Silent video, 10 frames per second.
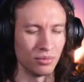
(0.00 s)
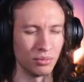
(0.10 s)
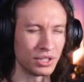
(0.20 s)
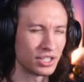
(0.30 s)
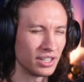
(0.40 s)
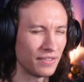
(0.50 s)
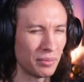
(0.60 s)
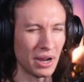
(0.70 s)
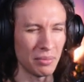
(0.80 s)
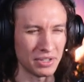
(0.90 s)
which, if I'm
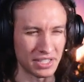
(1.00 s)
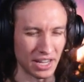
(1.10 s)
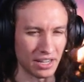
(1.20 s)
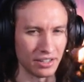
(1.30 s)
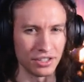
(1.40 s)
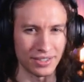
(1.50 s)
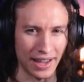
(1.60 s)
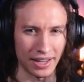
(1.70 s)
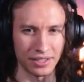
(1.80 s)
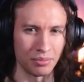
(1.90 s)
not mistaken, just
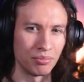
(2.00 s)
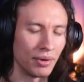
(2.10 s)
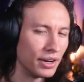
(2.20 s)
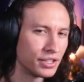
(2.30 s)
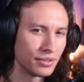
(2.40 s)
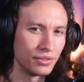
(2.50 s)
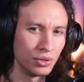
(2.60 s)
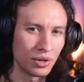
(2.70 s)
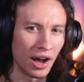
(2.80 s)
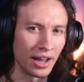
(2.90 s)
adds a bunch of new
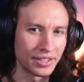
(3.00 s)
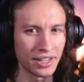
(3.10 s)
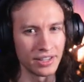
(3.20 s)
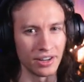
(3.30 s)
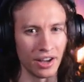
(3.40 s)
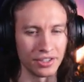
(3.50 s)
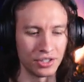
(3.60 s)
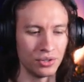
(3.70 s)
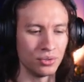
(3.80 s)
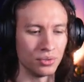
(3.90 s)
content
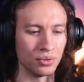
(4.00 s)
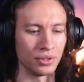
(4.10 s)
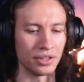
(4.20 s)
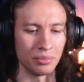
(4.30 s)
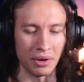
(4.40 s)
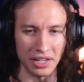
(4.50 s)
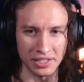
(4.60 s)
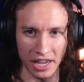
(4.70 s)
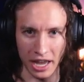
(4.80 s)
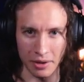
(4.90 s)
onto the base
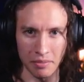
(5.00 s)
game.